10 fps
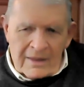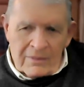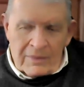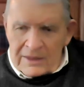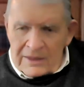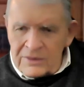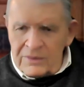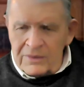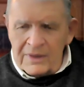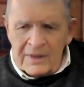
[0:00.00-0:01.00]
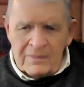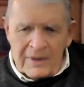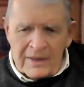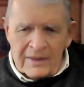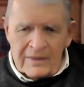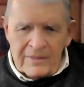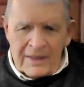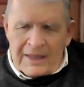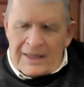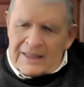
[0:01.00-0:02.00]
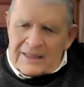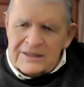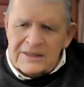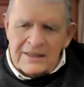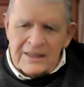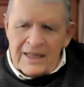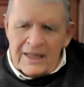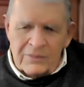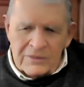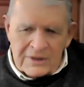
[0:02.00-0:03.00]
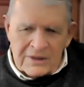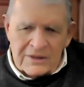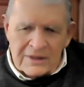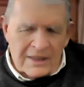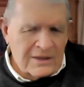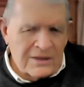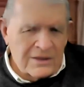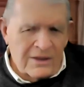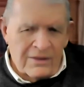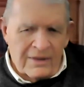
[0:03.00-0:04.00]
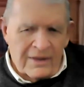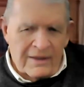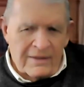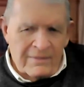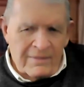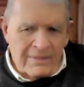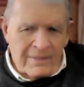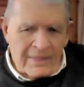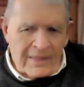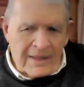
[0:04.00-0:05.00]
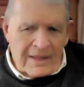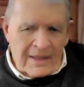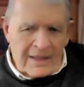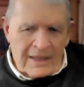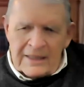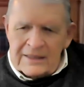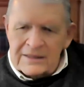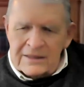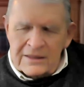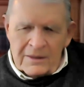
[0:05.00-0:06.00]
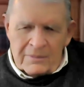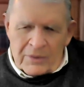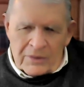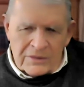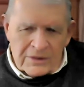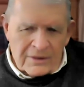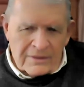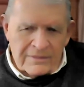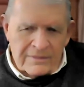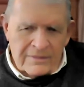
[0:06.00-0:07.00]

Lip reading: We ask you to think about it. It isn't an acquisition necessarily. It isn't a merger.